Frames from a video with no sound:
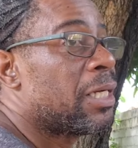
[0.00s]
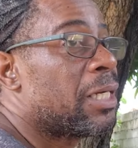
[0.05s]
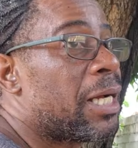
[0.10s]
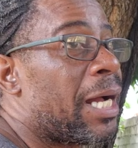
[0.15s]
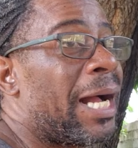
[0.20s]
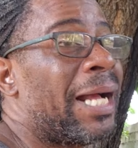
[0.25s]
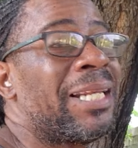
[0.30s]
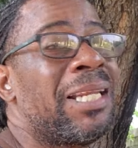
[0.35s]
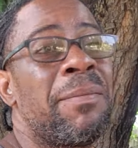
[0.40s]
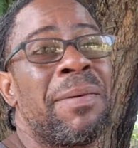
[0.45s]

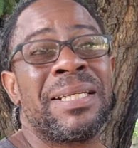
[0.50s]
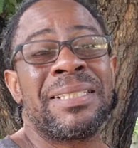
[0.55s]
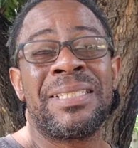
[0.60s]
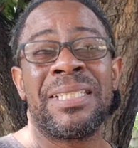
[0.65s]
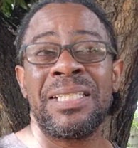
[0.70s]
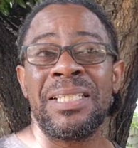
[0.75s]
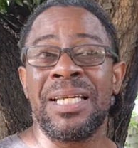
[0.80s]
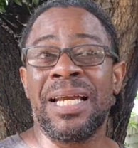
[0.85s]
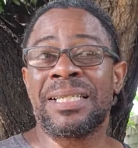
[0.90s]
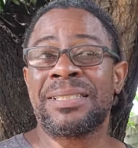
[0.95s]
All them are
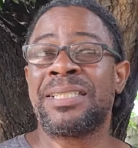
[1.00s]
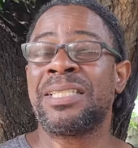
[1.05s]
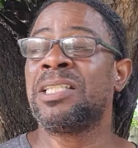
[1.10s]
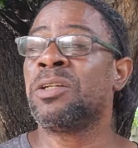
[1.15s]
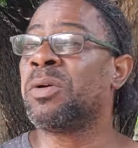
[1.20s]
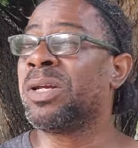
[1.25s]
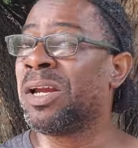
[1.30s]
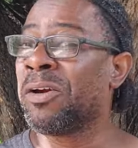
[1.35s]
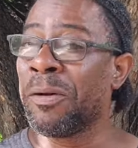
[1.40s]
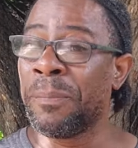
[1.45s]
sitting
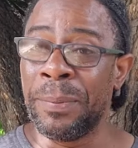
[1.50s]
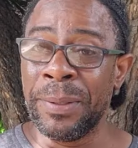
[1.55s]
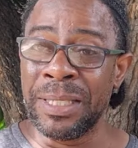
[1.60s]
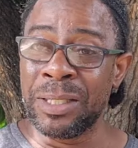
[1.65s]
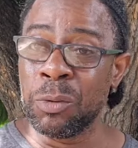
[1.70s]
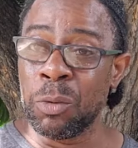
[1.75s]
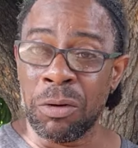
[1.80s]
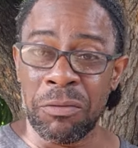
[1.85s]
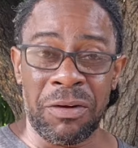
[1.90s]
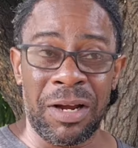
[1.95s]
here, you
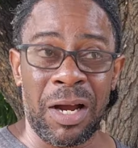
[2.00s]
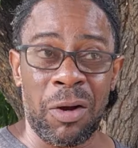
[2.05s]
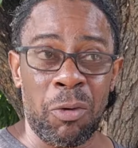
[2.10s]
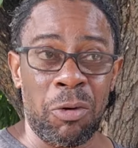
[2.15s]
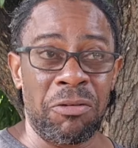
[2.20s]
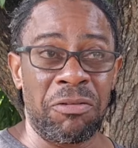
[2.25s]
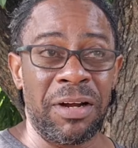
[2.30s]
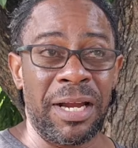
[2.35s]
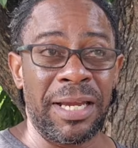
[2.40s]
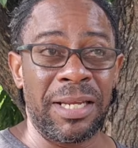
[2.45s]
repeat over and
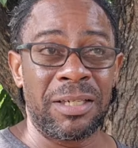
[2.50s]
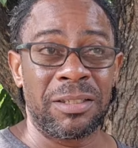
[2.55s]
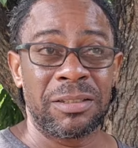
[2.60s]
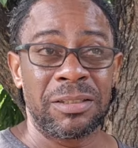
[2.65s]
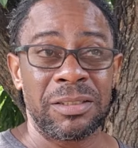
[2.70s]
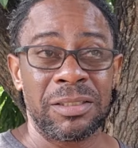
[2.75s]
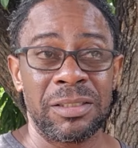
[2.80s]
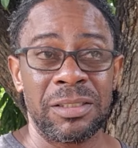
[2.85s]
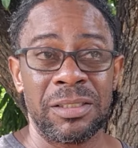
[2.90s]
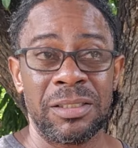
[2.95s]
over, you know.
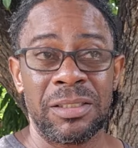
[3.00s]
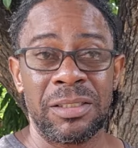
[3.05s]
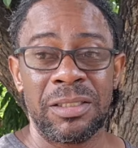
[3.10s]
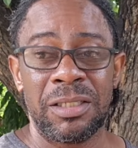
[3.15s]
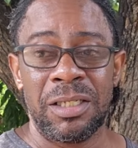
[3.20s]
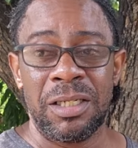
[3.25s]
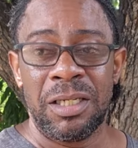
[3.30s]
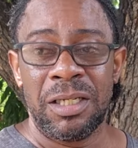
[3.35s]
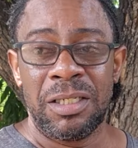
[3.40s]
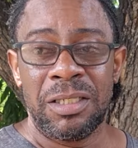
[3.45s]

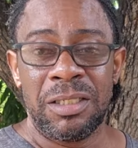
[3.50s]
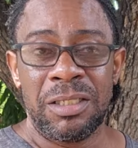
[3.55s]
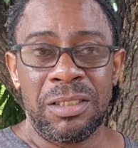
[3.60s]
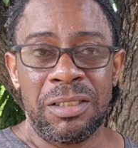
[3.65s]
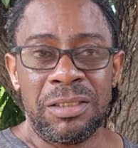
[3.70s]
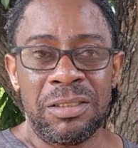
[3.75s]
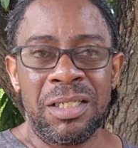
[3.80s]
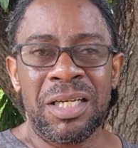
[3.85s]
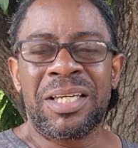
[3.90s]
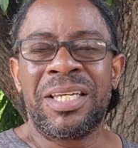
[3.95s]

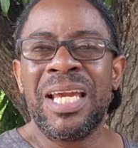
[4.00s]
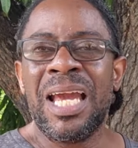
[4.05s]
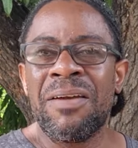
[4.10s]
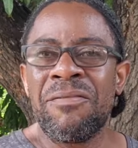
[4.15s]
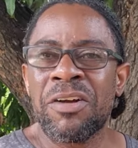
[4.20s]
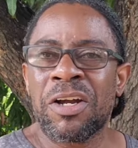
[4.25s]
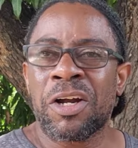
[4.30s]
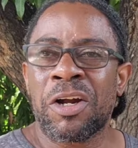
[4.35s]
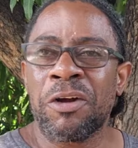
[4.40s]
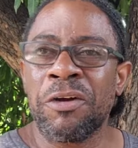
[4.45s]
You can't
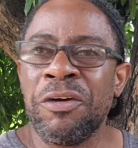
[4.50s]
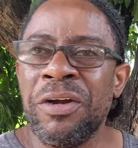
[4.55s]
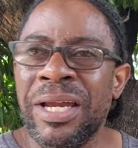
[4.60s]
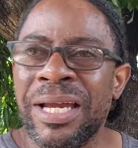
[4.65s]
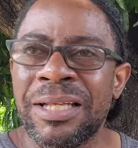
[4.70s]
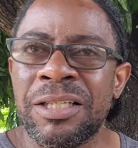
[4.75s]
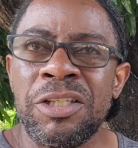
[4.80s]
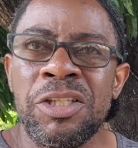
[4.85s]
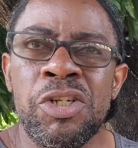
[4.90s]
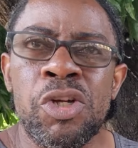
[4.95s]
even
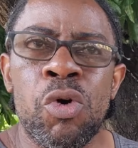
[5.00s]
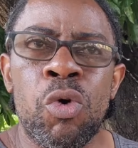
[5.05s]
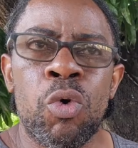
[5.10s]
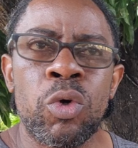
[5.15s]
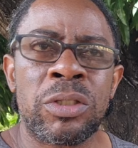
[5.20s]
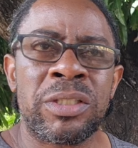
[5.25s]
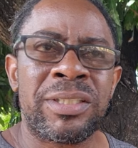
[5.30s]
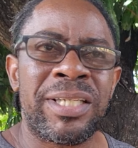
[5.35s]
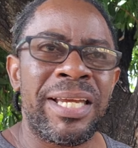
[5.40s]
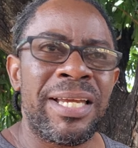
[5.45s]
create
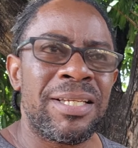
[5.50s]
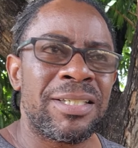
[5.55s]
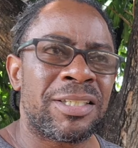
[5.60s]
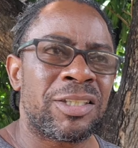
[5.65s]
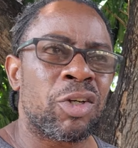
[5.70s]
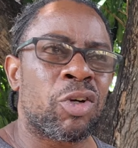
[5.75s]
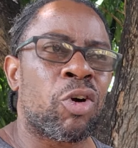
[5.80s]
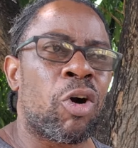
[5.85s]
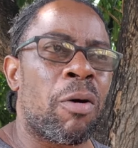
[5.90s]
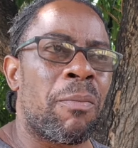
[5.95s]
new things
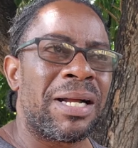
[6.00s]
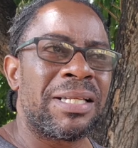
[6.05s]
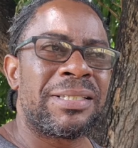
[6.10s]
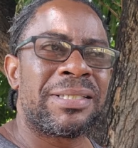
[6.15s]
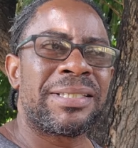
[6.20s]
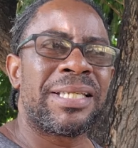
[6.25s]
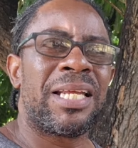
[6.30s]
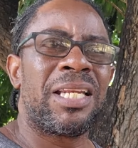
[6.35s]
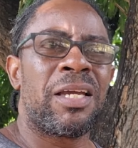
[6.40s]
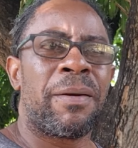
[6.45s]
to come and
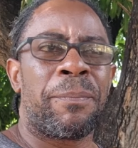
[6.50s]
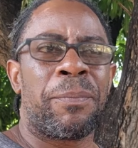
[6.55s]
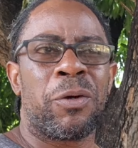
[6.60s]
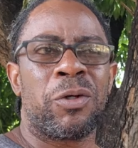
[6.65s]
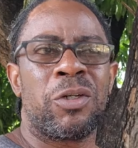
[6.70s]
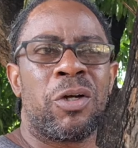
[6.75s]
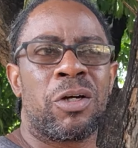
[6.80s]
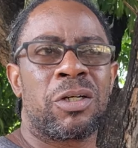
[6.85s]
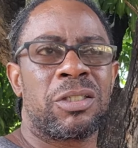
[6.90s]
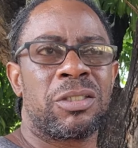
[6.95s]
sell your
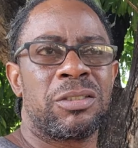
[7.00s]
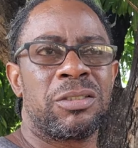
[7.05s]
product.